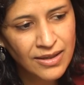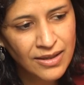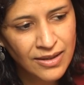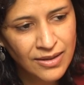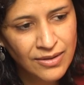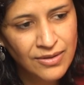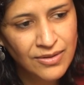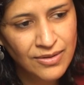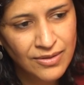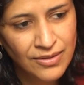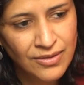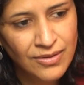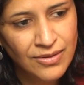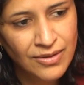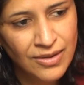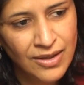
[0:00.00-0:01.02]
it
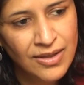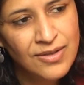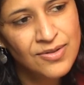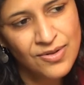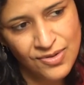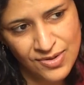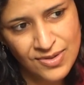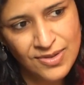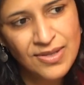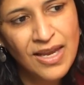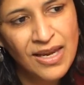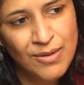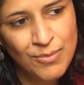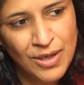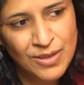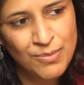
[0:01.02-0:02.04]
isn't the
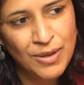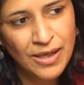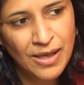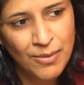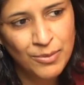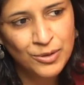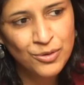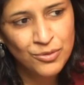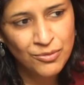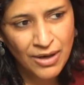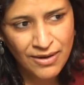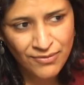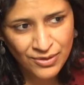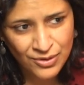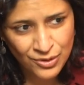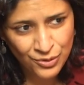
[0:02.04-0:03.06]
same as being able to
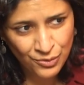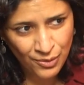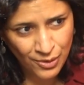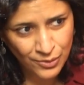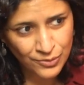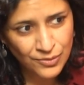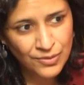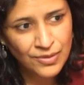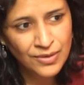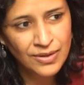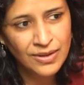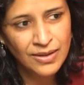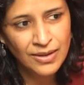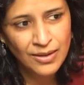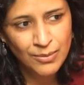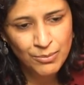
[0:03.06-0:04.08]
drive on your own,
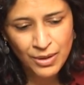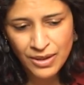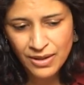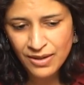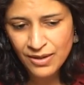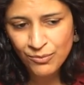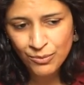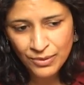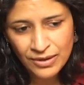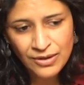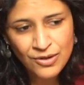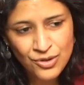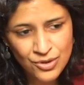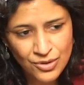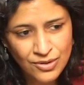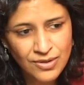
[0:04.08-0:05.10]
but it really
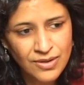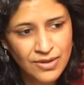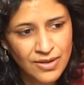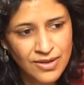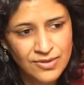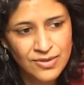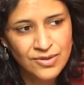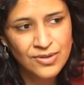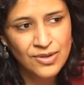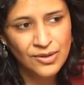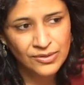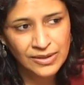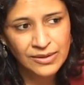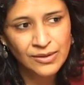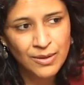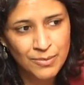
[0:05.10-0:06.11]
shouldn't
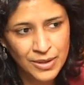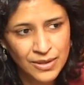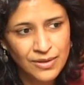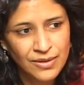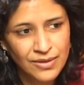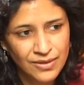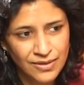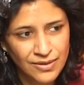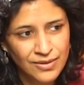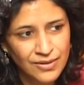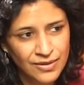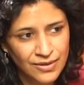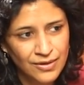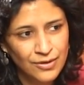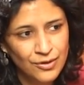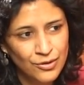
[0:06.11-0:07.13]
necessarily limit
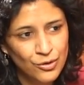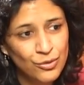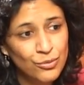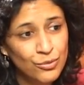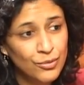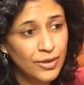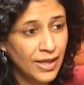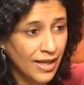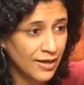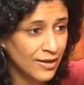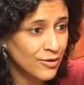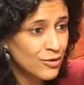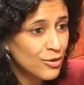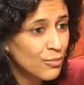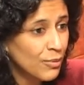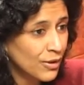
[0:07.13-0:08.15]
you getting
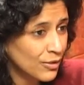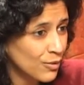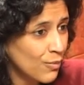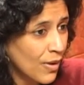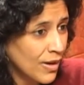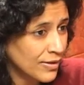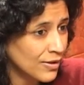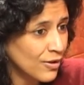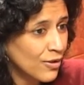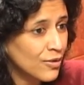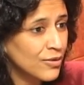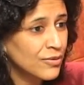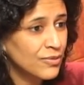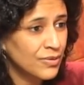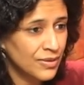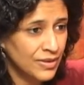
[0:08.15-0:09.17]
to where you want to go.
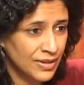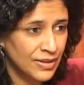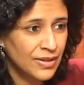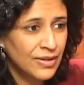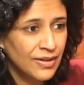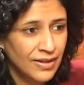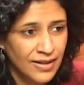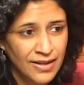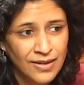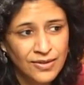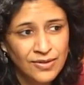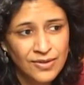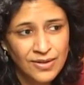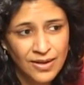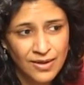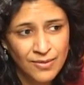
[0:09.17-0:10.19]

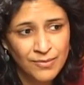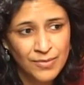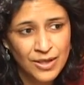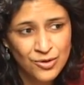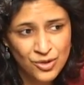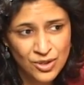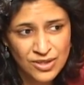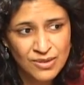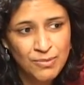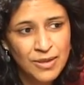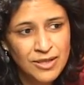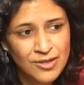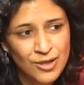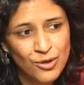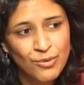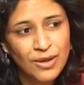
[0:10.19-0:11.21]
And it just means
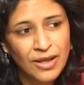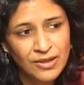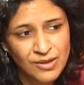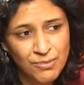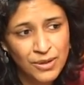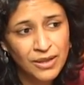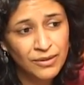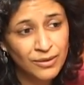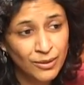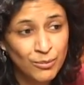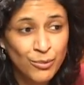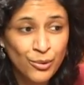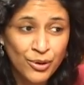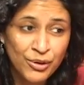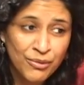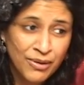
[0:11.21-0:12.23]
that you get to be a little
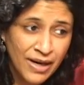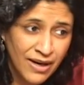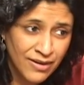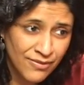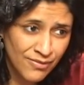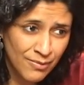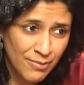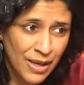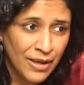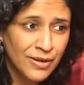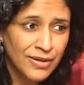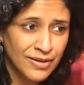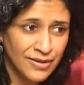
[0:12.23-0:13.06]
more creative about it